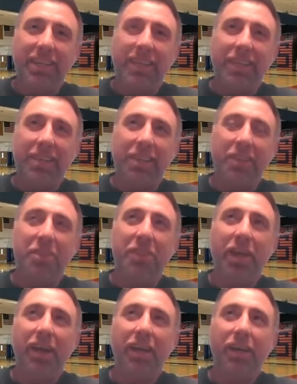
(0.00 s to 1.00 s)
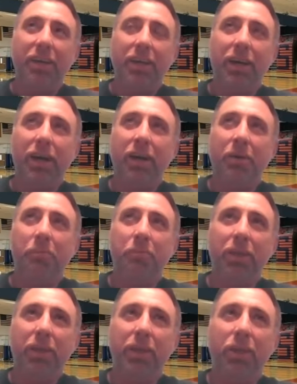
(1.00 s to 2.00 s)
the thing, you
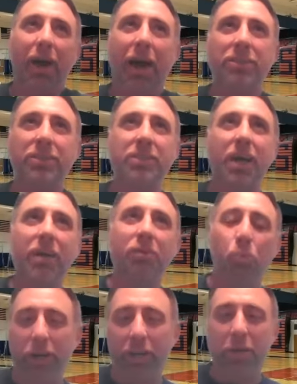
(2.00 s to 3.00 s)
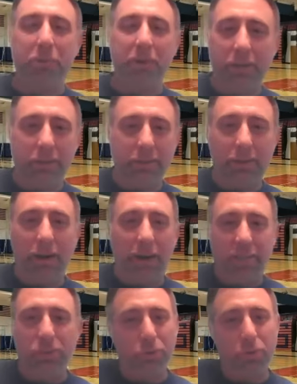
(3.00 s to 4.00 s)
know, outside of wanting to be a
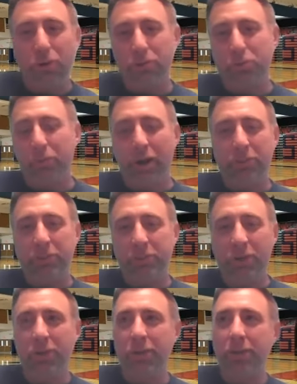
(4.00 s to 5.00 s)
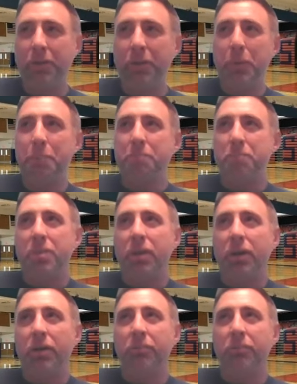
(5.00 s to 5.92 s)
high school coach when I was younger, you